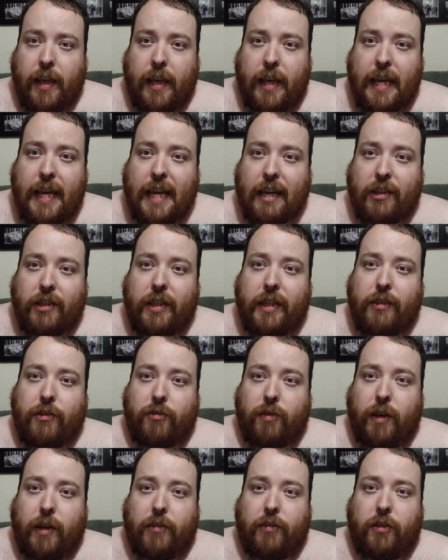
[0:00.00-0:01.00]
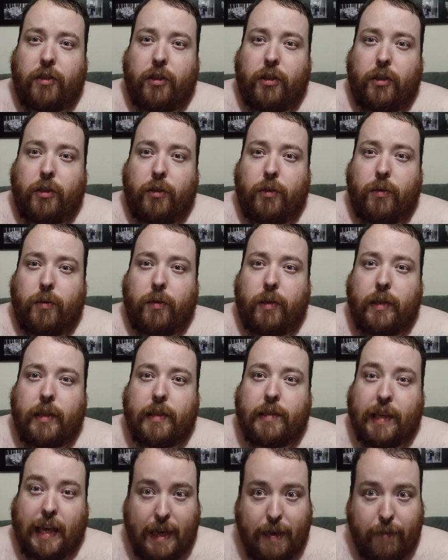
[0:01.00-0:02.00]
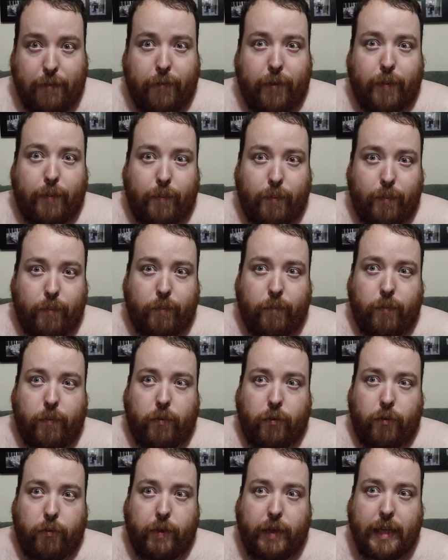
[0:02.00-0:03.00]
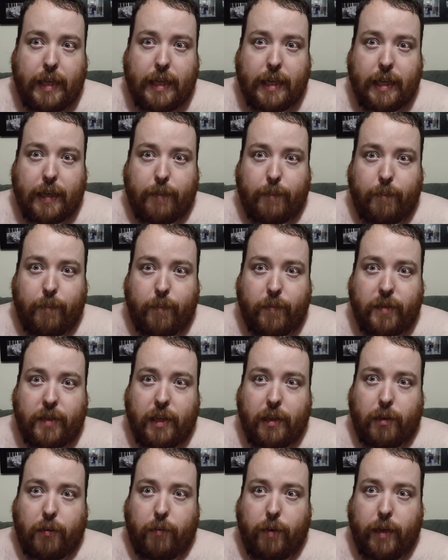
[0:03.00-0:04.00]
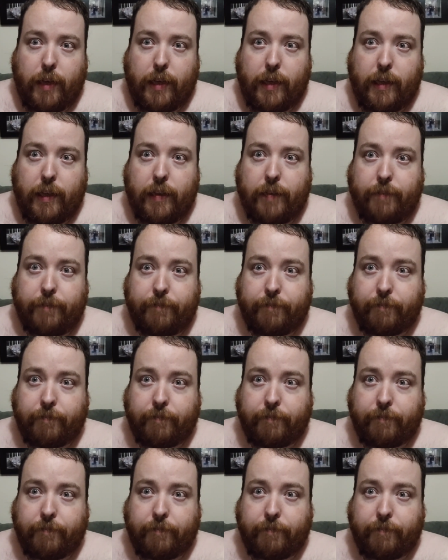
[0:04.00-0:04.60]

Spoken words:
he actually tried to save him through the Slytherin